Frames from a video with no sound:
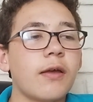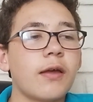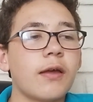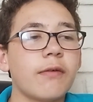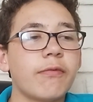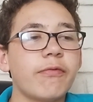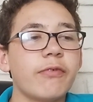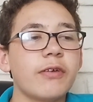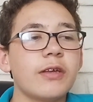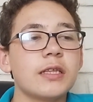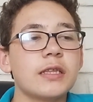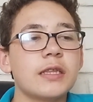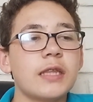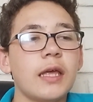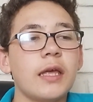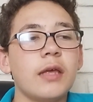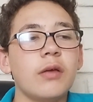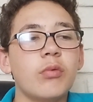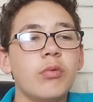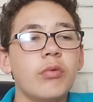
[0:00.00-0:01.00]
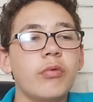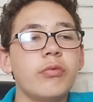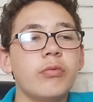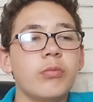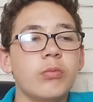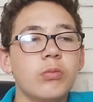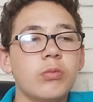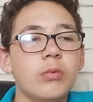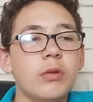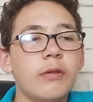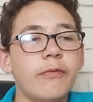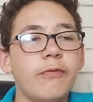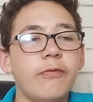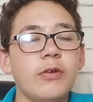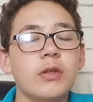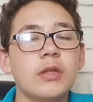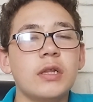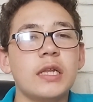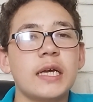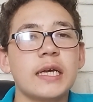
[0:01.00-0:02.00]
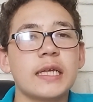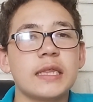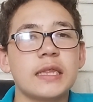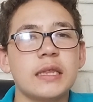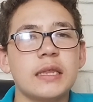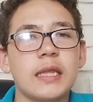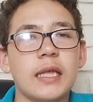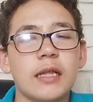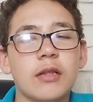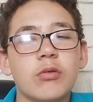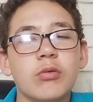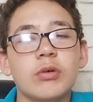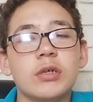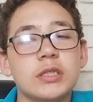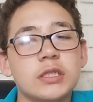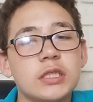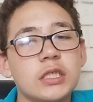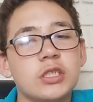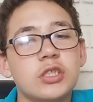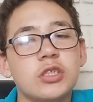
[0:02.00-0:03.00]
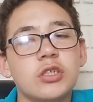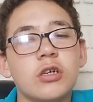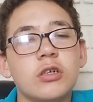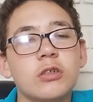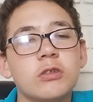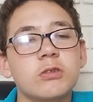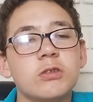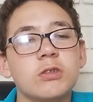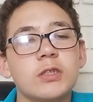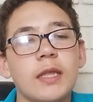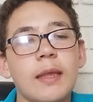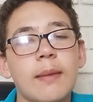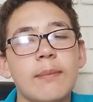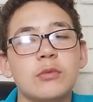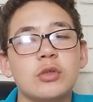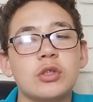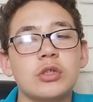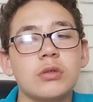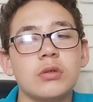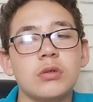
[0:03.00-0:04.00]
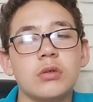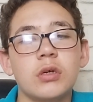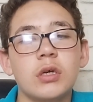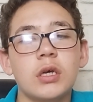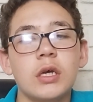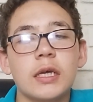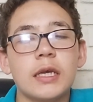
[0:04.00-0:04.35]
I think they will feel like that was a chance for them to